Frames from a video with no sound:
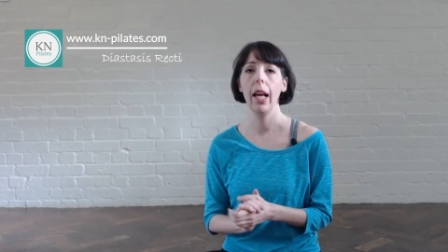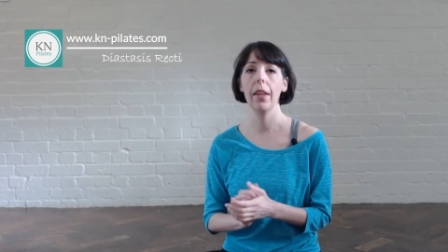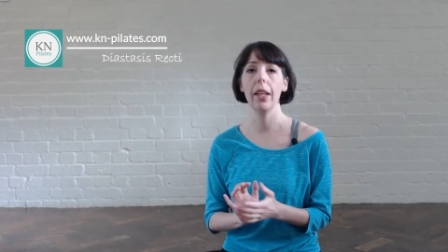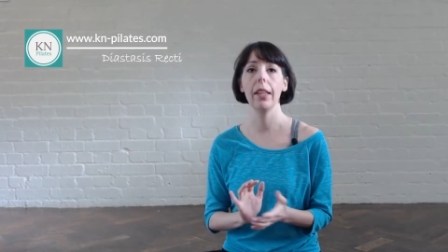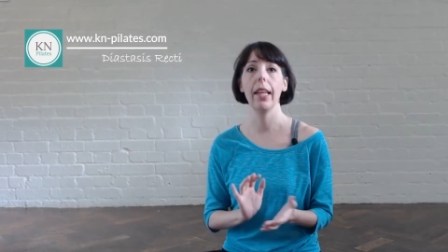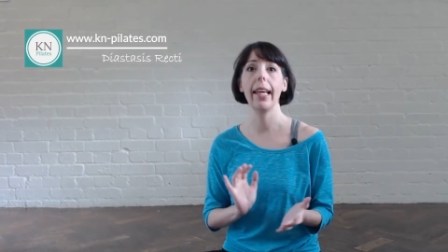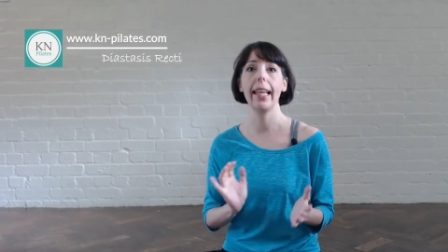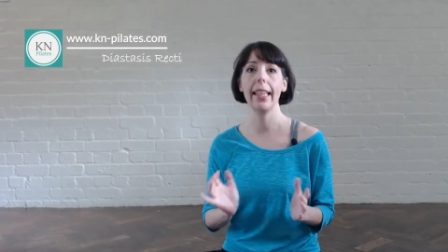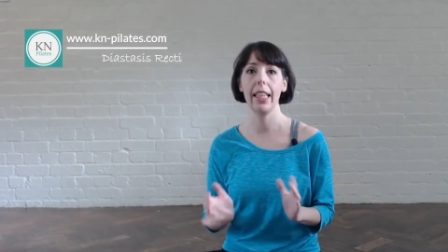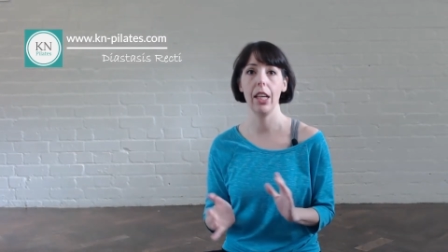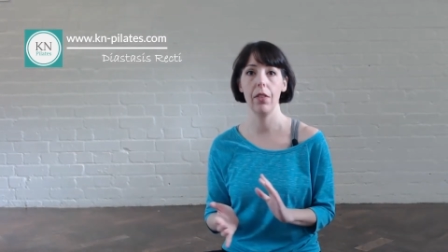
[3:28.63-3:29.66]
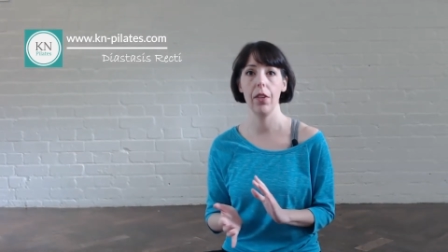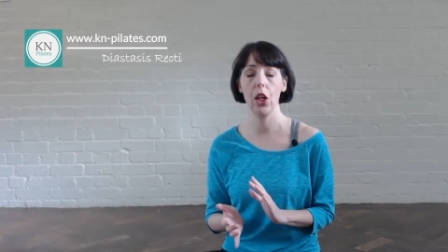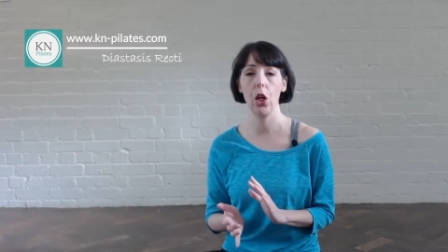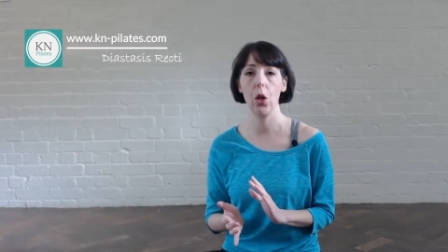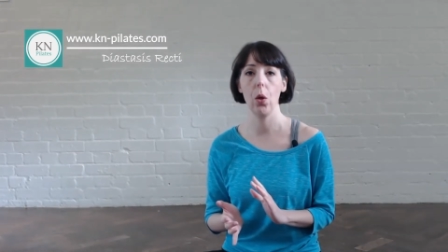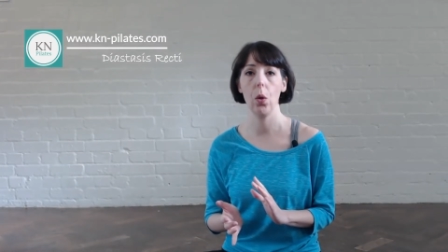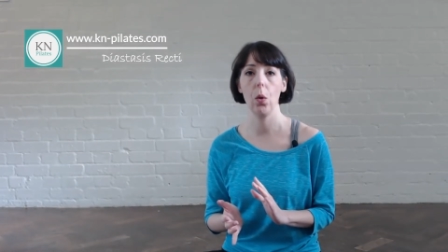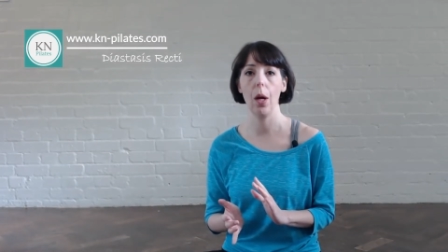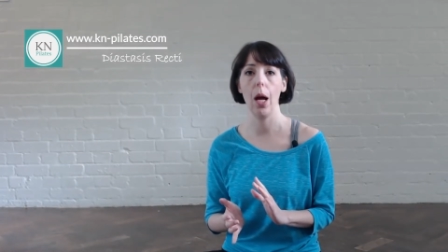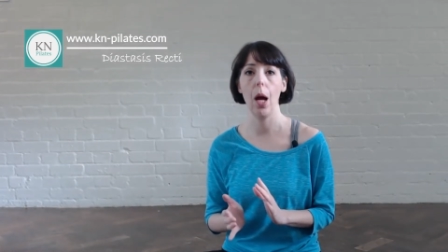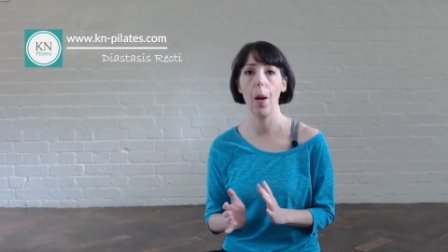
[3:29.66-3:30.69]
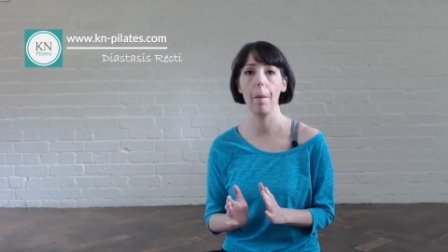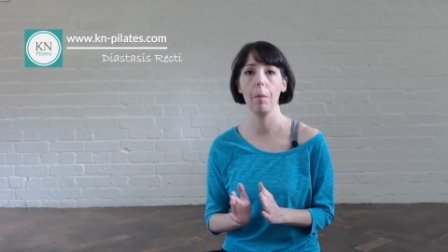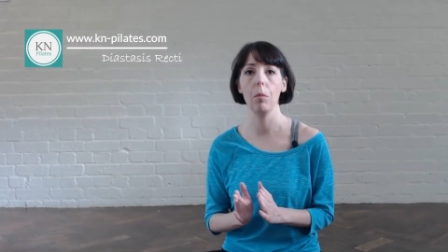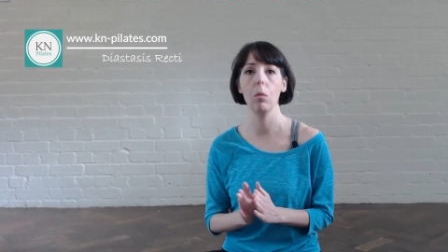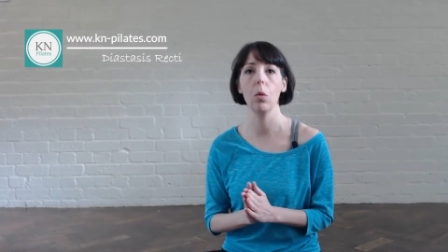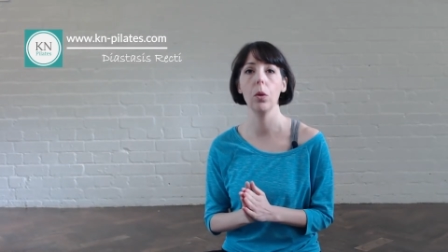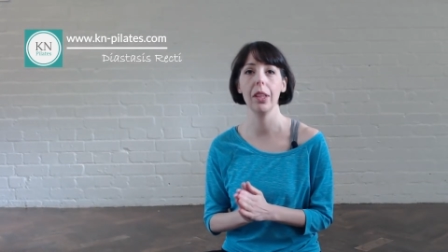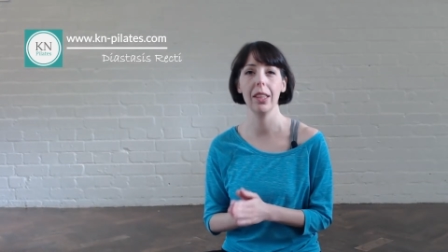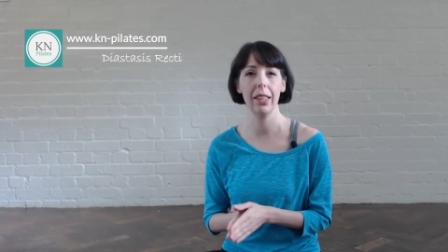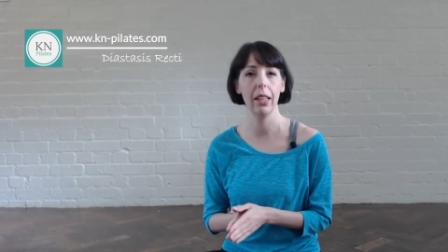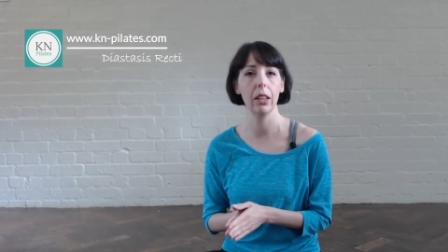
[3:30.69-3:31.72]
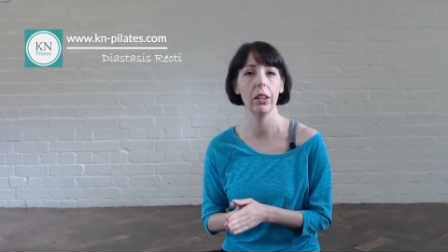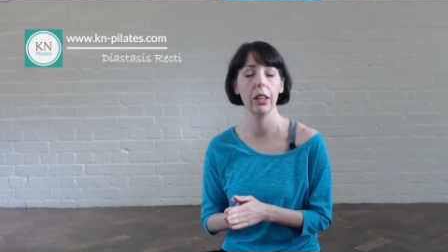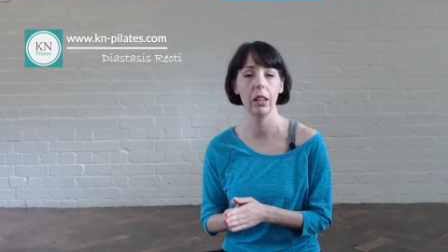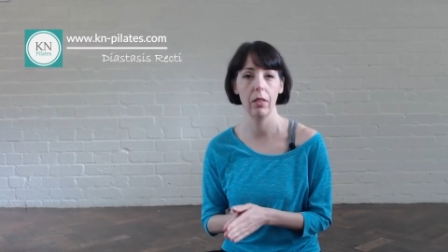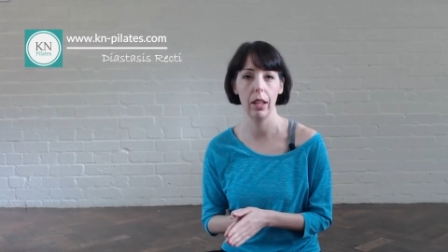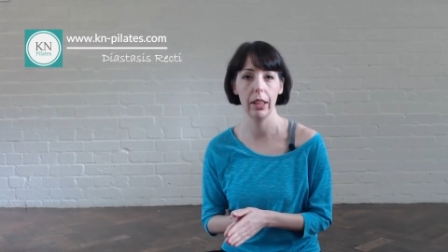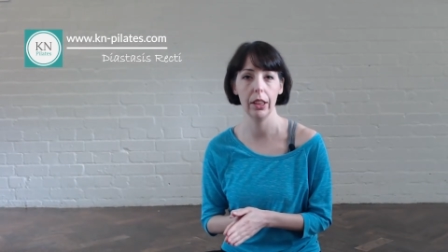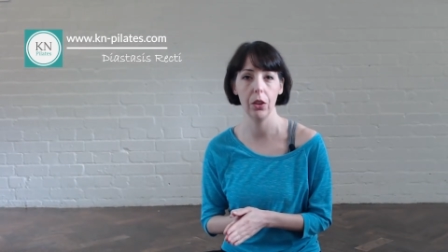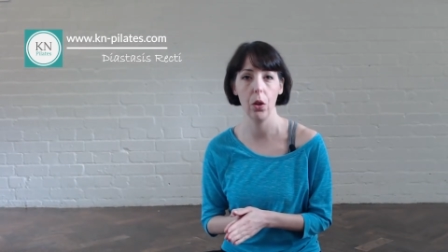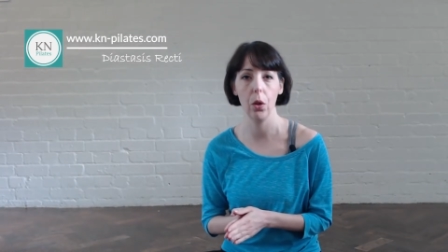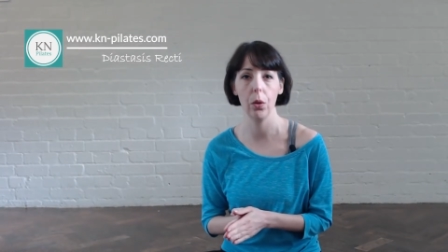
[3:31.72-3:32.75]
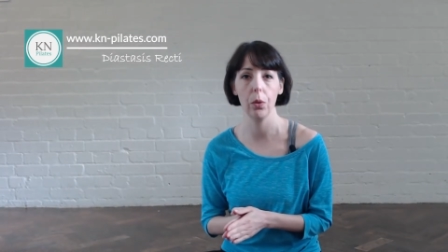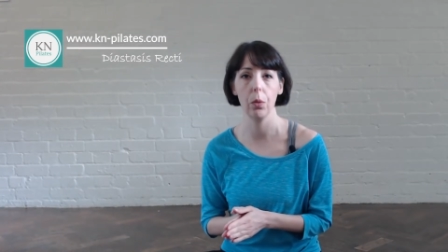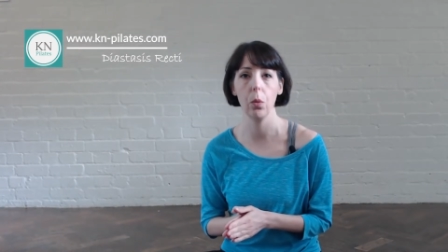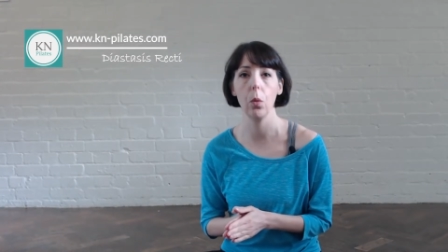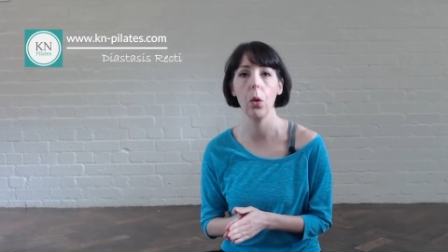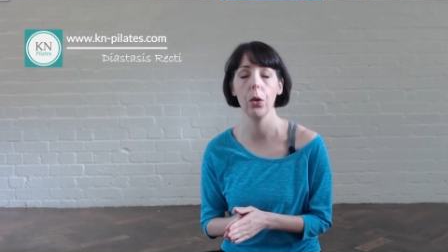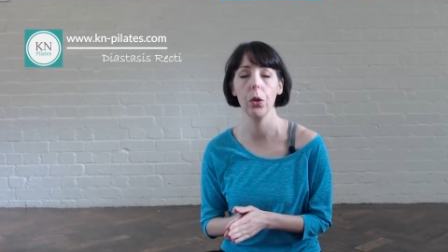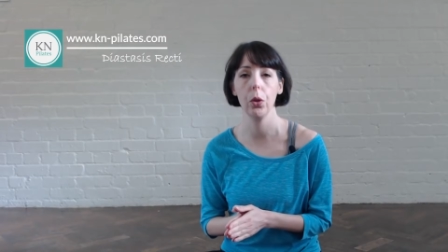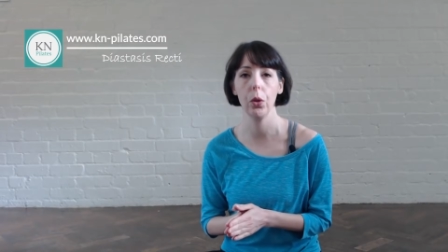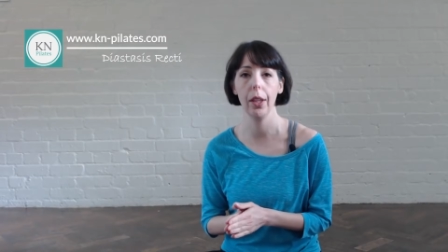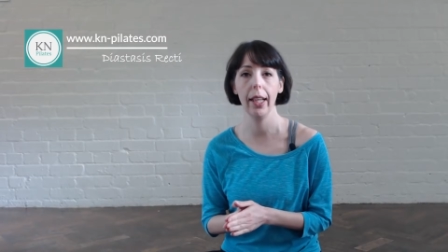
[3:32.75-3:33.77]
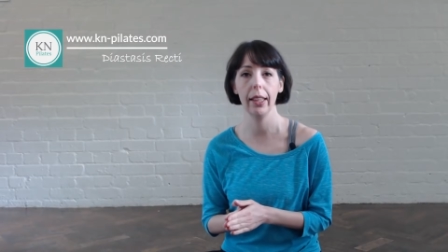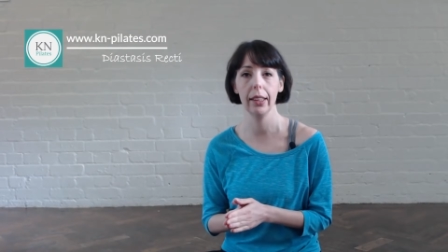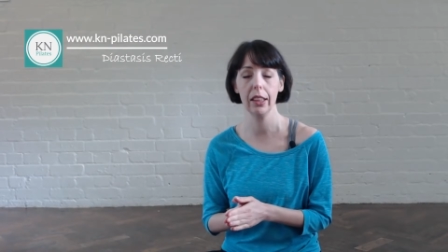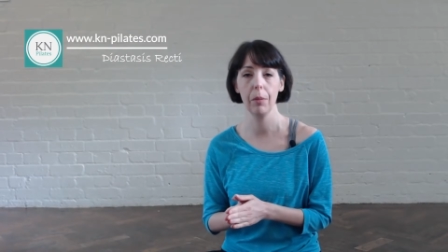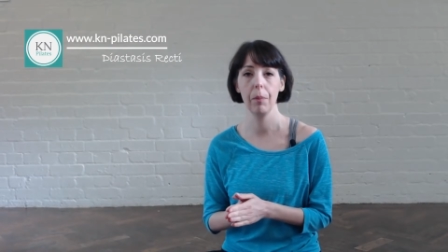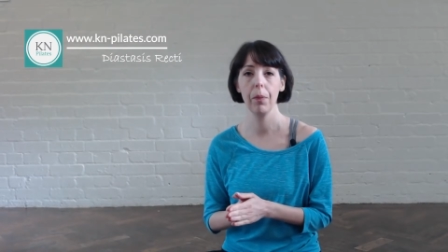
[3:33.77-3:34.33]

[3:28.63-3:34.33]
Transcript: and then they can give you more detailed advice on what to do next.